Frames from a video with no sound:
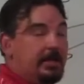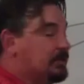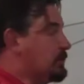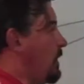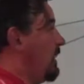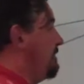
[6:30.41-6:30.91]

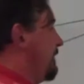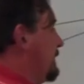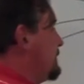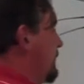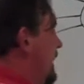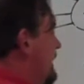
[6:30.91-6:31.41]
So our
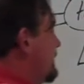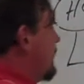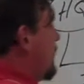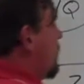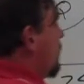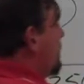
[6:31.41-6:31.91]
first
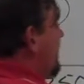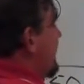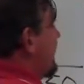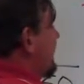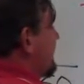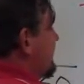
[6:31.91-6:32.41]
range would
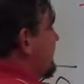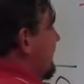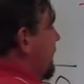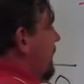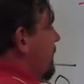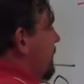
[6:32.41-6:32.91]
be
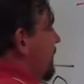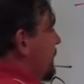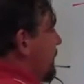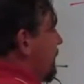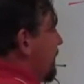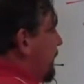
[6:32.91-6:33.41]
0
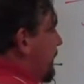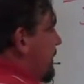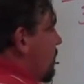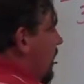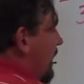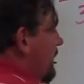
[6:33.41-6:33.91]
through
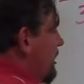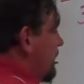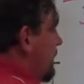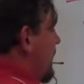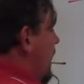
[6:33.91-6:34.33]
31.